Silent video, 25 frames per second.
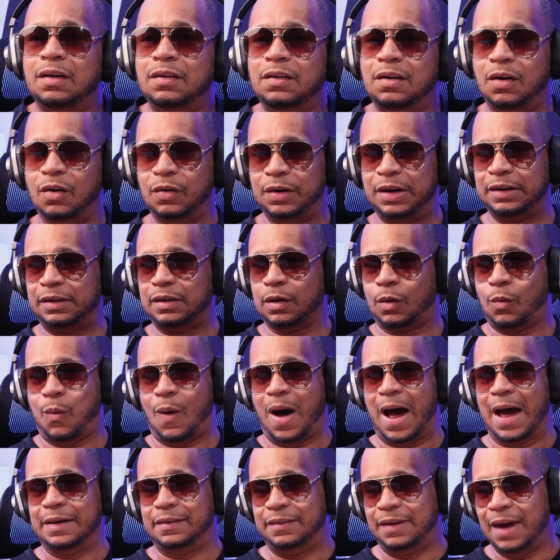You don't get the
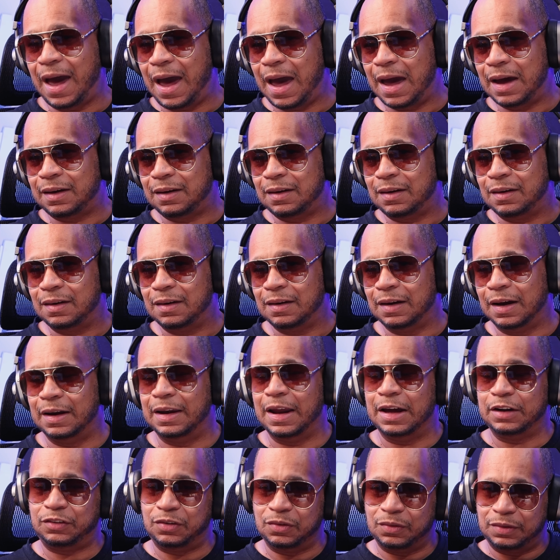quad DAC
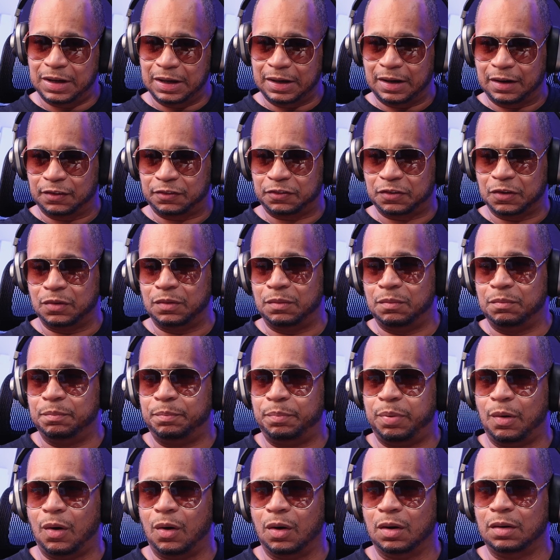unless you get a certain
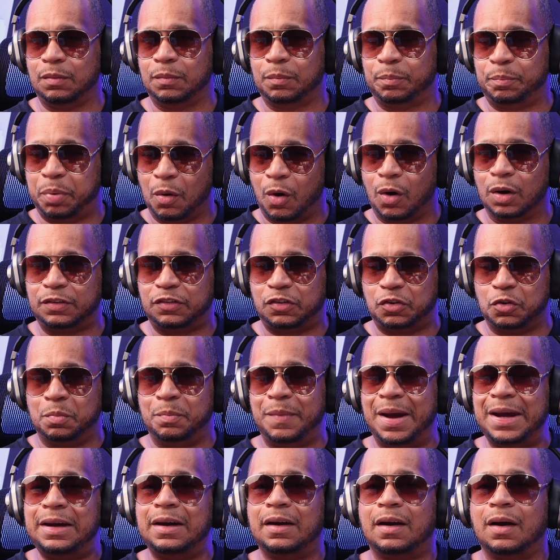part part to
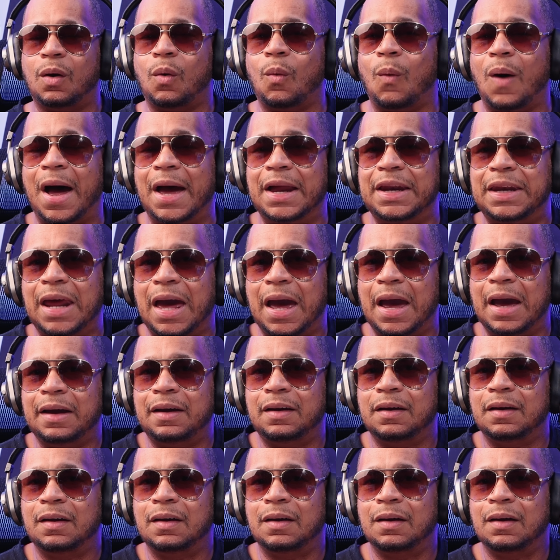make it a quad
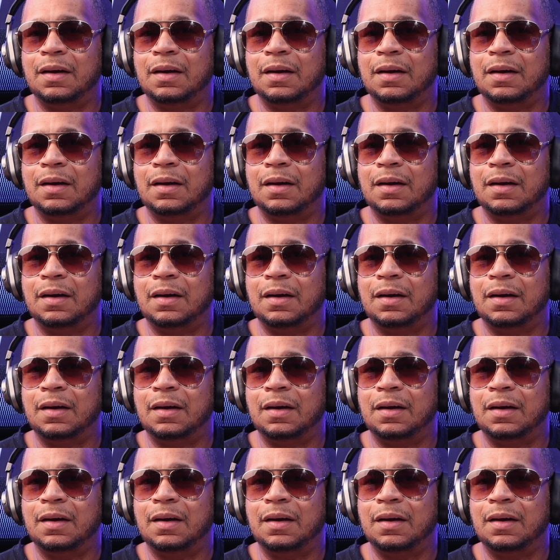DAC.